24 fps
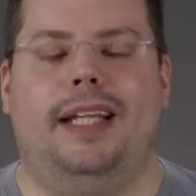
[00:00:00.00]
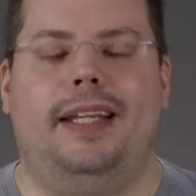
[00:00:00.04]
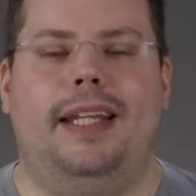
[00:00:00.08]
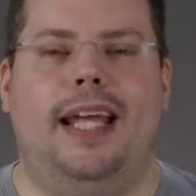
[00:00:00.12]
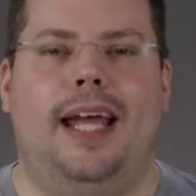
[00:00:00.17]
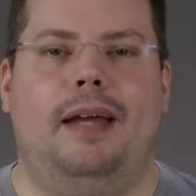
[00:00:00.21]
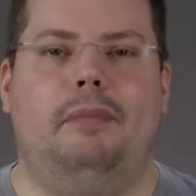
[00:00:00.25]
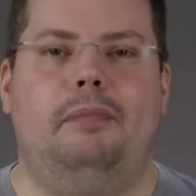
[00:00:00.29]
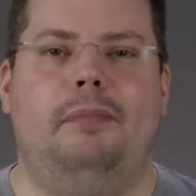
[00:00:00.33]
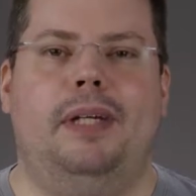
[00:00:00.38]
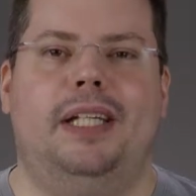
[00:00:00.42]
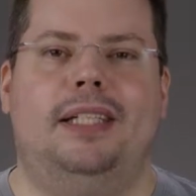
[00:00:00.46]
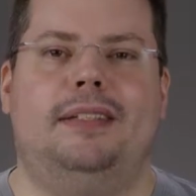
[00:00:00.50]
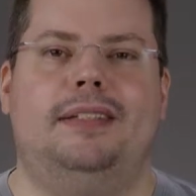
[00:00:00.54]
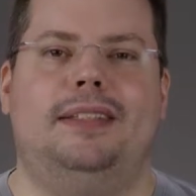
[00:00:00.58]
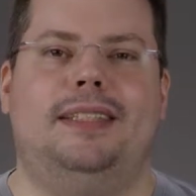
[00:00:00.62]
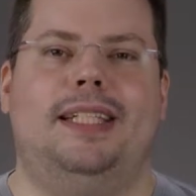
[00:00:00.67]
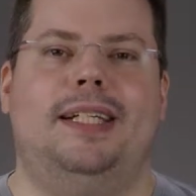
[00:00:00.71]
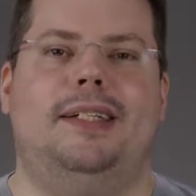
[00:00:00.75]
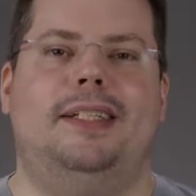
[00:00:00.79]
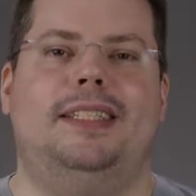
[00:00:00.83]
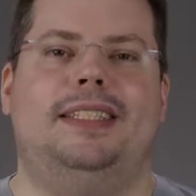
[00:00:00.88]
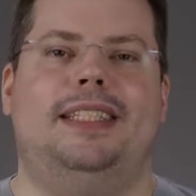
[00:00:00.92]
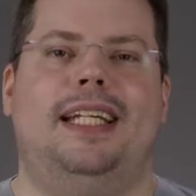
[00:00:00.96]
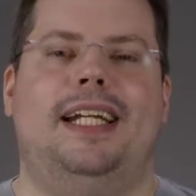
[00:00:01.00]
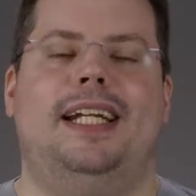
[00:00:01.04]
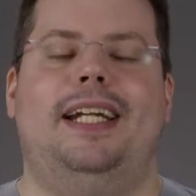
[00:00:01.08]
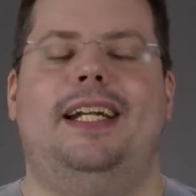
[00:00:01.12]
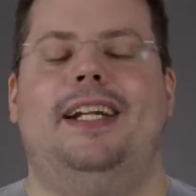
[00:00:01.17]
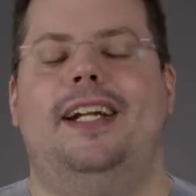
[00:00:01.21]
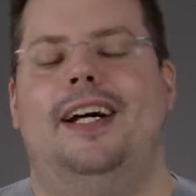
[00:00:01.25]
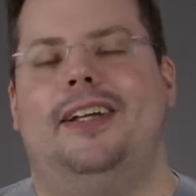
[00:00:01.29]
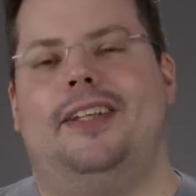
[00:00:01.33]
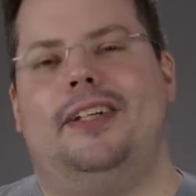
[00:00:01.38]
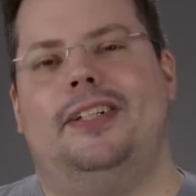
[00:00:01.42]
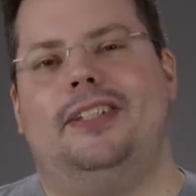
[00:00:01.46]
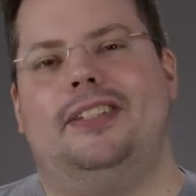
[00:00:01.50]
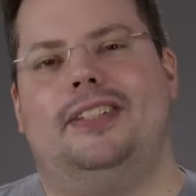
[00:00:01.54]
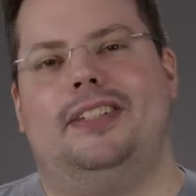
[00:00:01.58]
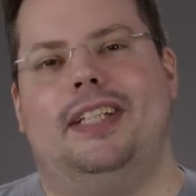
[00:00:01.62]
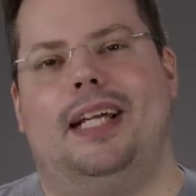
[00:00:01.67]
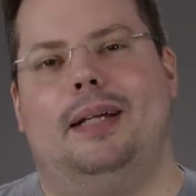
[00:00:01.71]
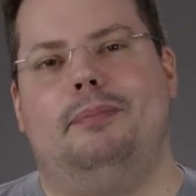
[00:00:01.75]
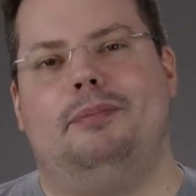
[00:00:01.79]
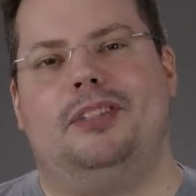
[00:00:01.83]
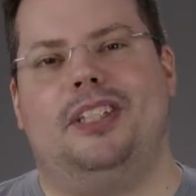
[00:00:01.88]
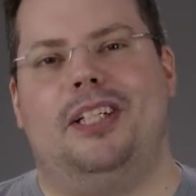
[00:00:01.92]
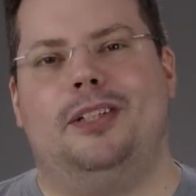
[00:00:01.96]
and that means there is another
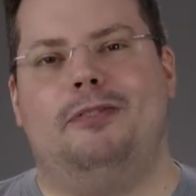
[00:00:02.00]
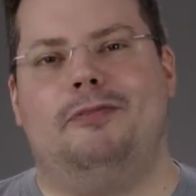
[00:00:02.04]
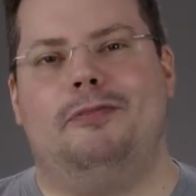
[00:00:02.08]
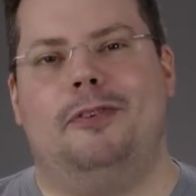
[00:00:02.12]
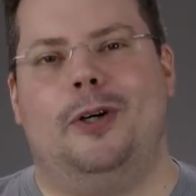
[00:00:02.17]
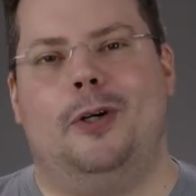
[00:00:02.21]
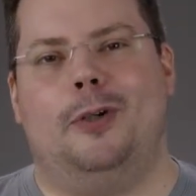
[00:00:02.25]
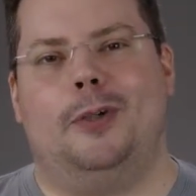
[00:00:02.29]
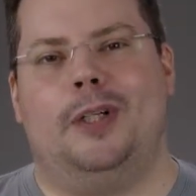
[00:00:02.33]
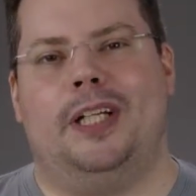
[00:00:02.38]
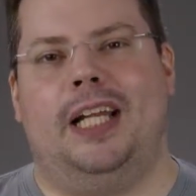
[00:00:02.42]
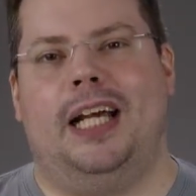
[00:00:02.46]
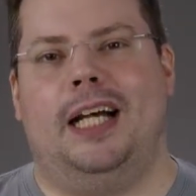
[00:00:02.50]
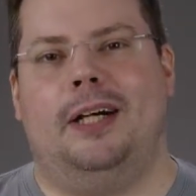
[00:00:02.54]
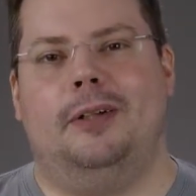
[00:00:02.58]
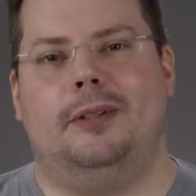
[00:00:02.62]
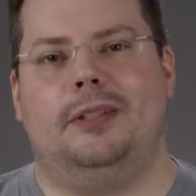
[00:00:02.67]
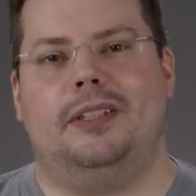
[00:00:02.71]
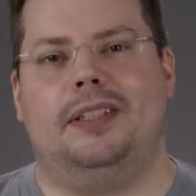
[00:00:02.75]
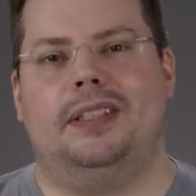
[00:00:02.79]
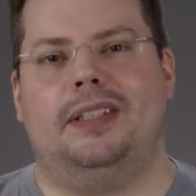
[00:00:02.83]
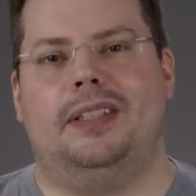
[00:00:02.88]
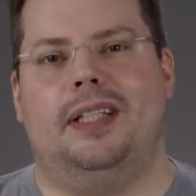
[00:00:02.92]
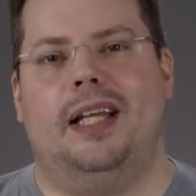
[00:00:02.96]
Samsung phone announced,